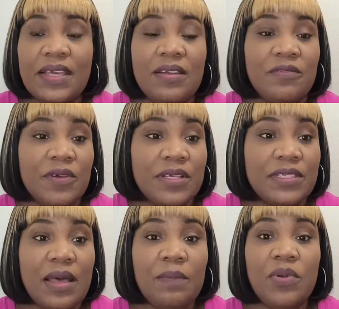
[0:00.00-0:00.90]
and for
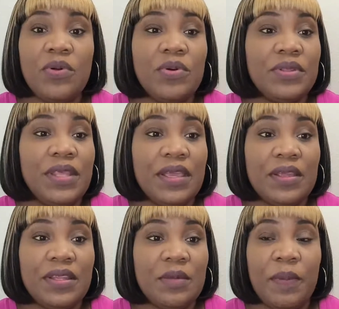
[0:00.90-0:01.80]
example,
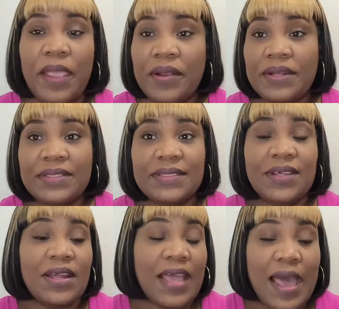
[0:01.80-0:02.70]
the parents is
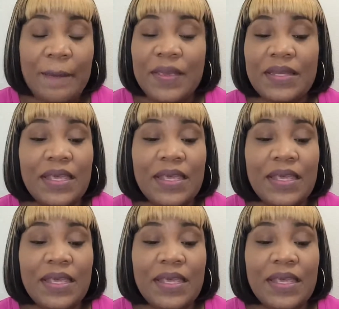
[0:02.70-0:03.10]
unhappy.